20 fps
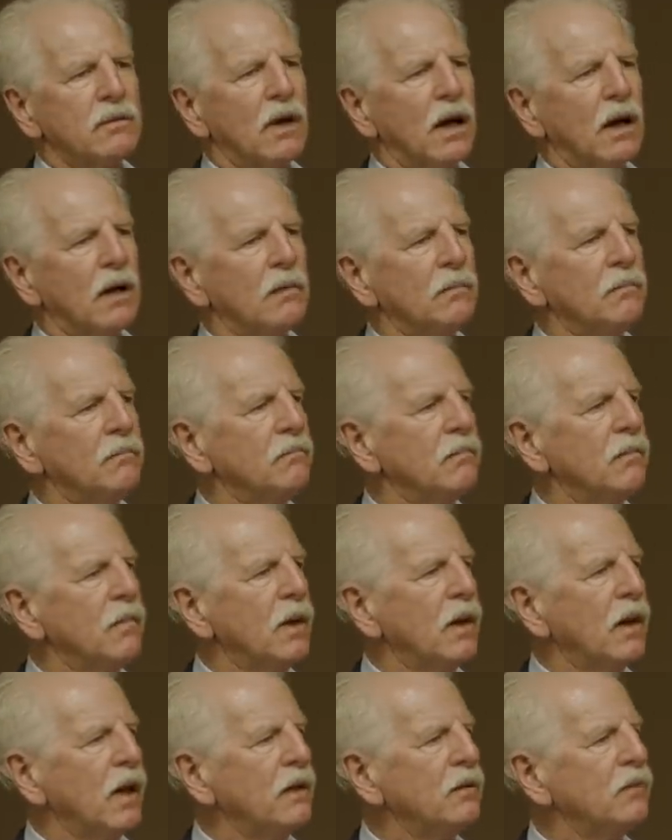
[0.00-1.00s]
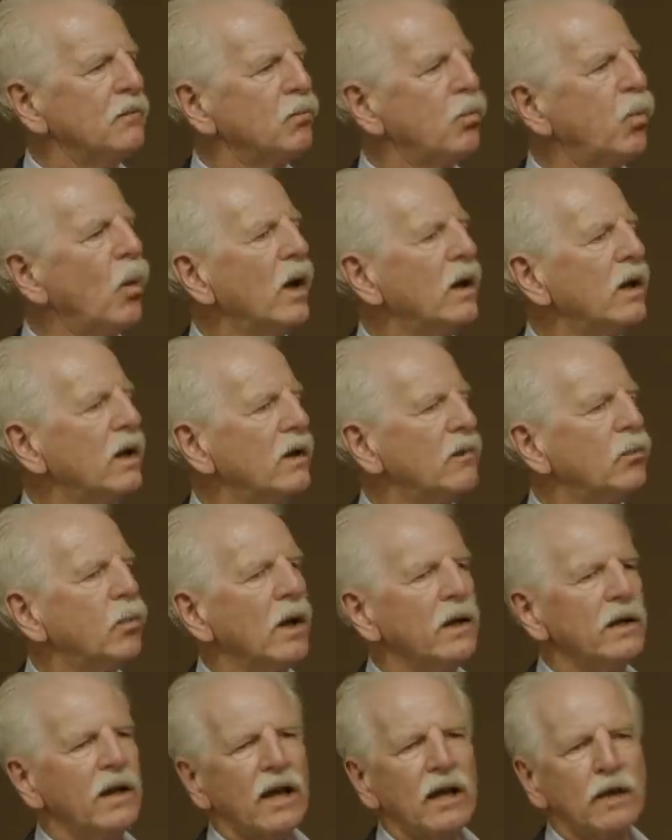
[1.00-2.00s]
Uh, and when, it,
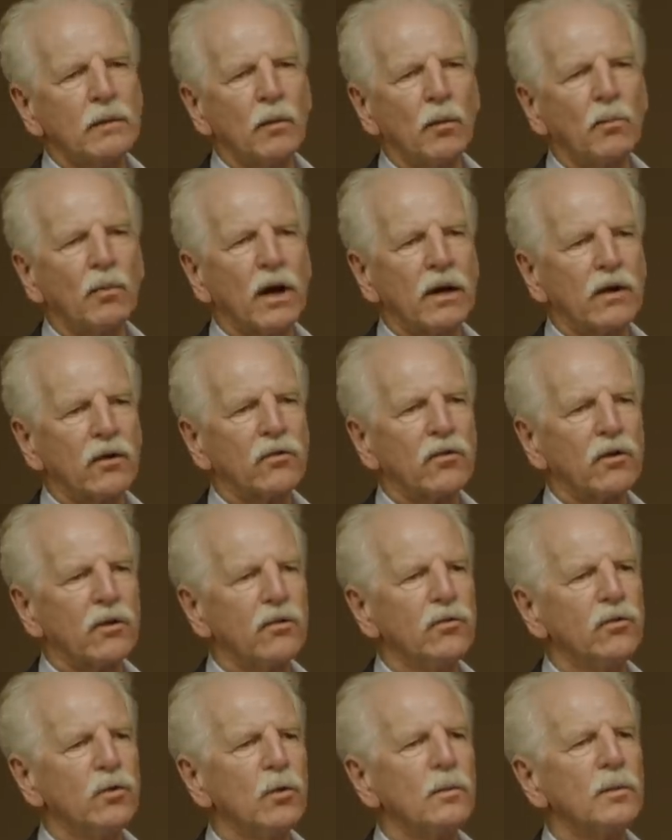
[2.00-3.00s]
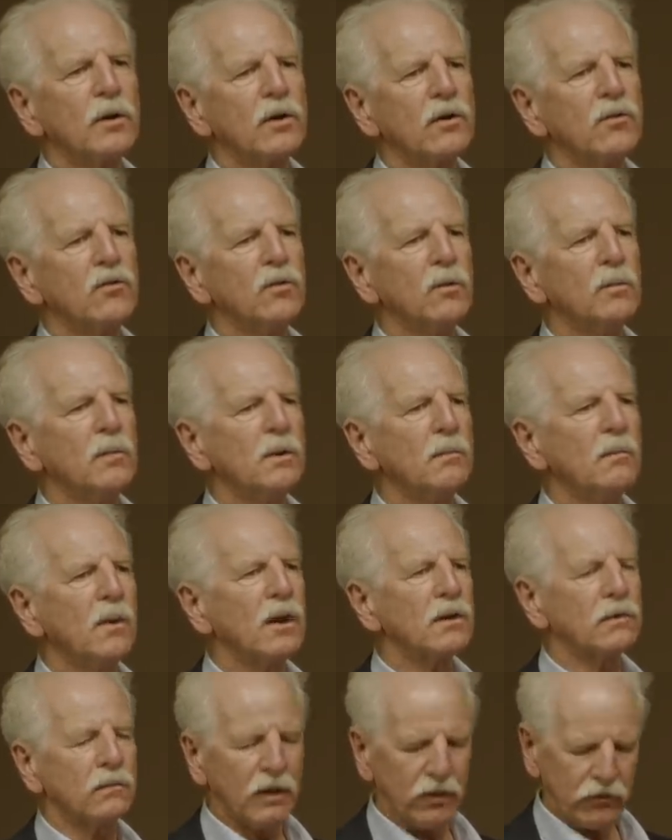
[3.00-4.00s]
when animal products are consumed, they're consumed in
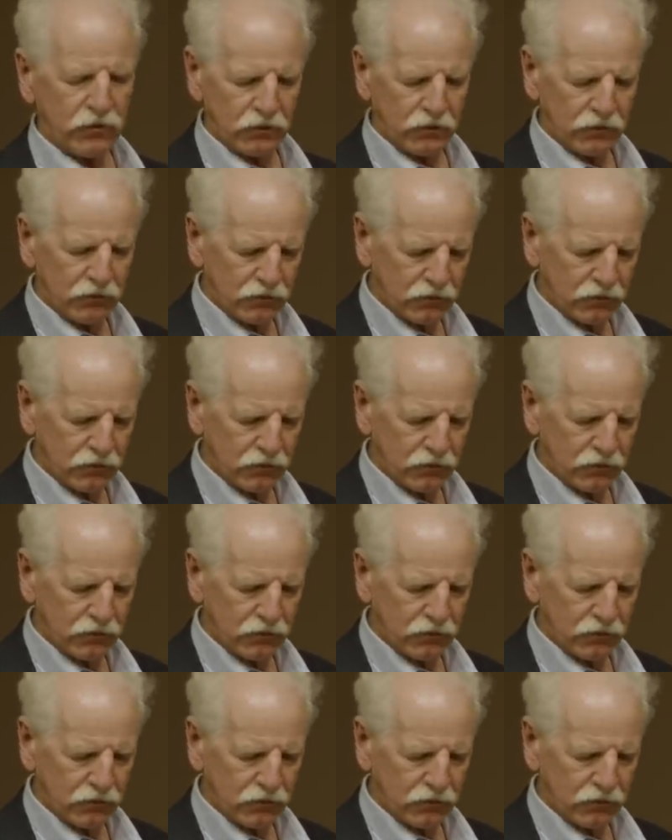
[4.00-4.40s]
moderation.